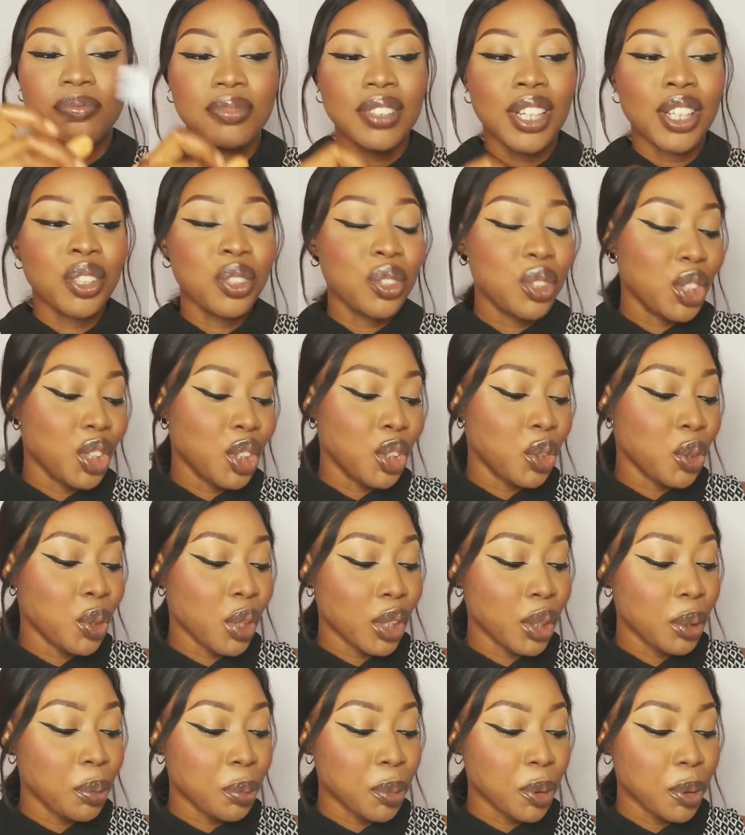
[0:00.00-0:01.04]
I don't need you
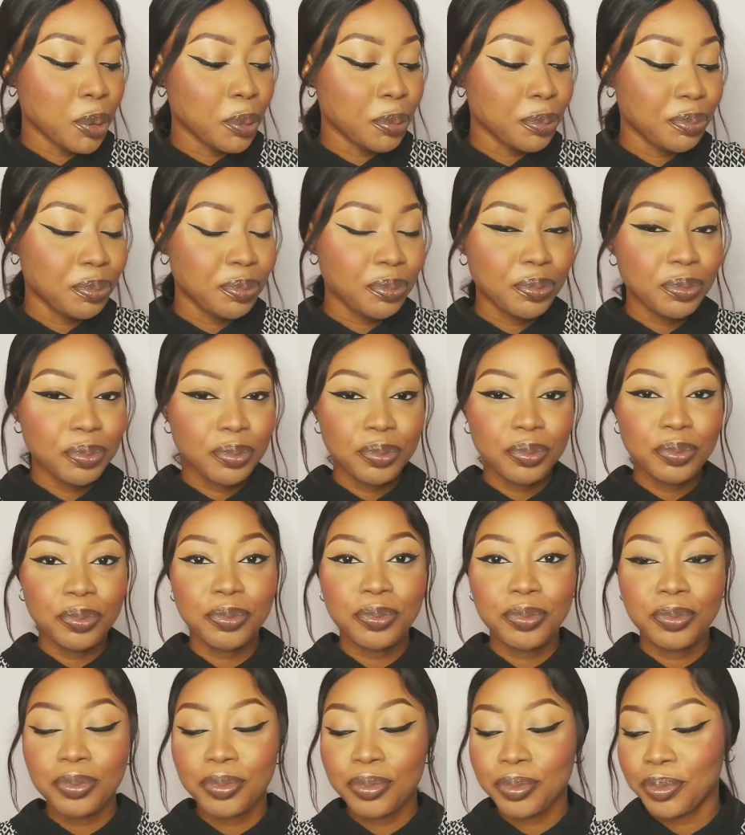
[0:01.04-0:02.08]
anymore.
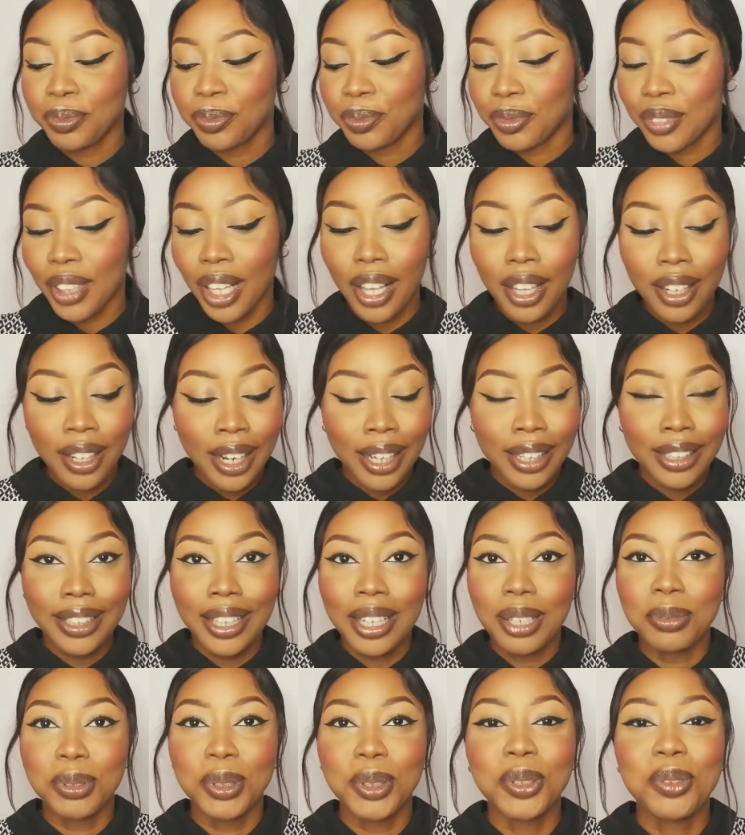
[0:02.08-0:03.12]
Like,
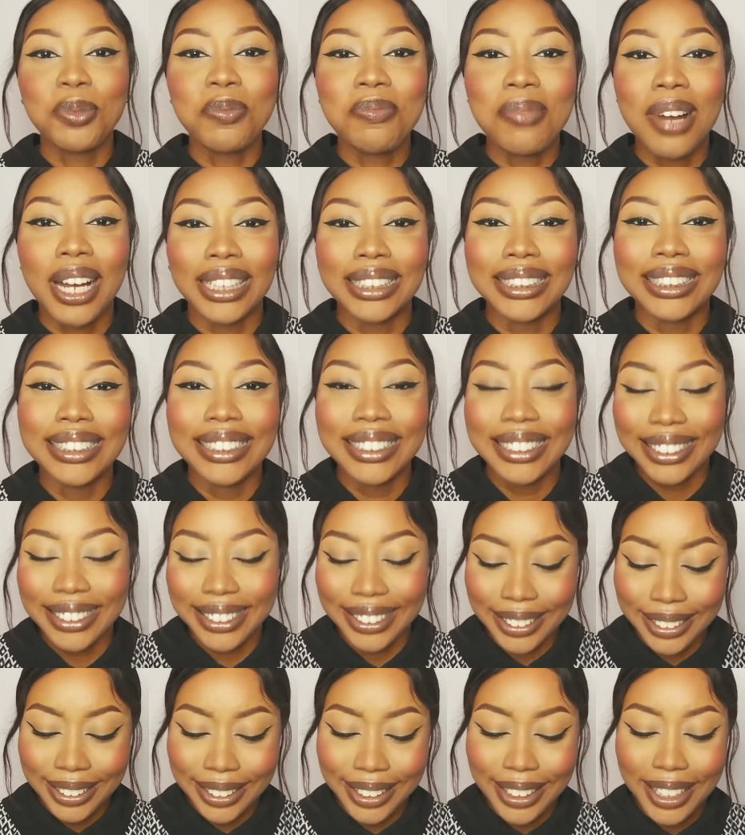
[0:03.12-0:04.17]
I'm so mad.
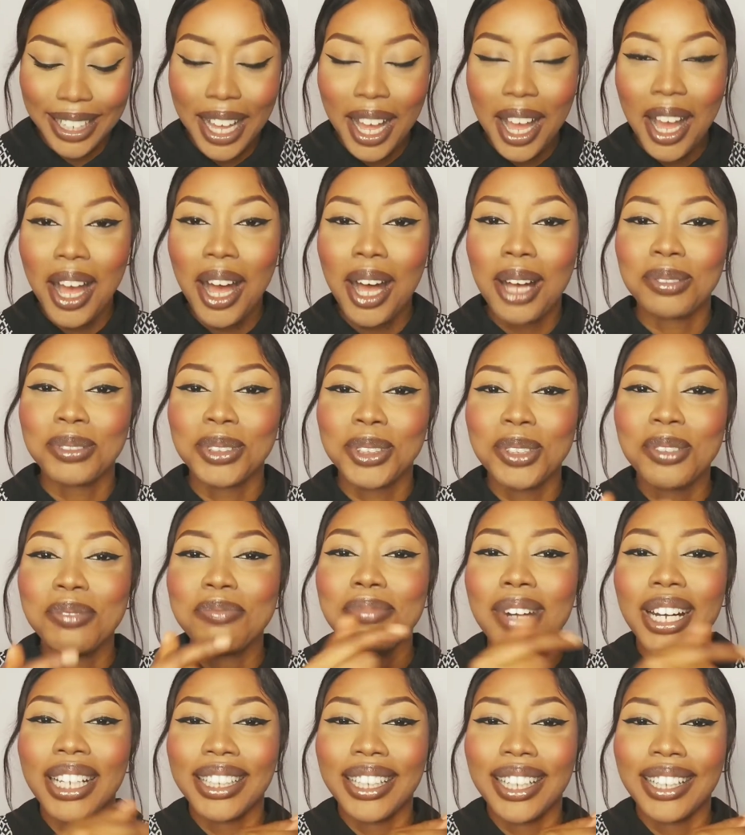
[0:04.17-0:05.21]
I'm so
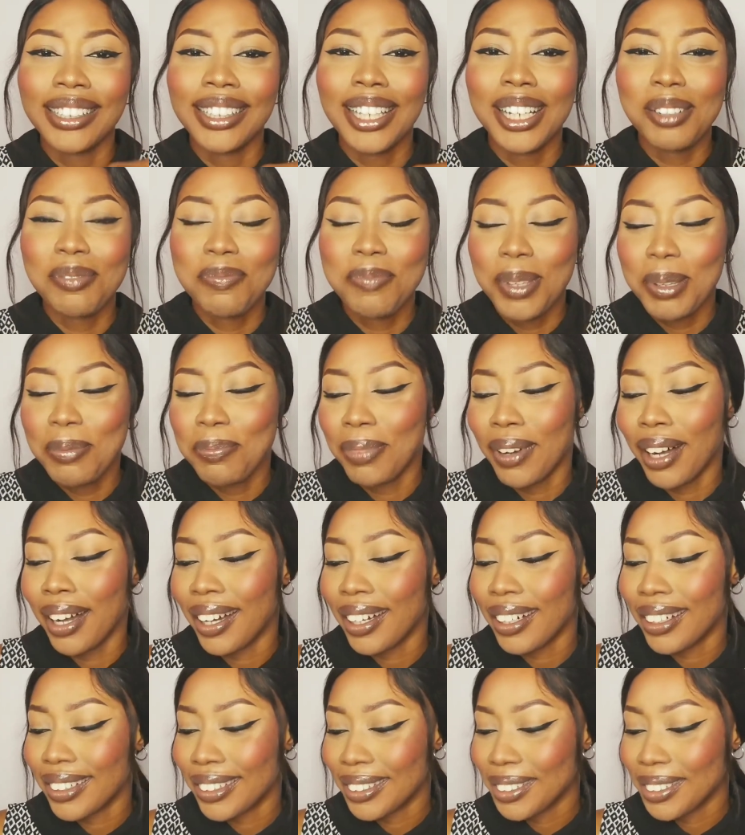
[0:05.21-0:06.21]
mad at that paper.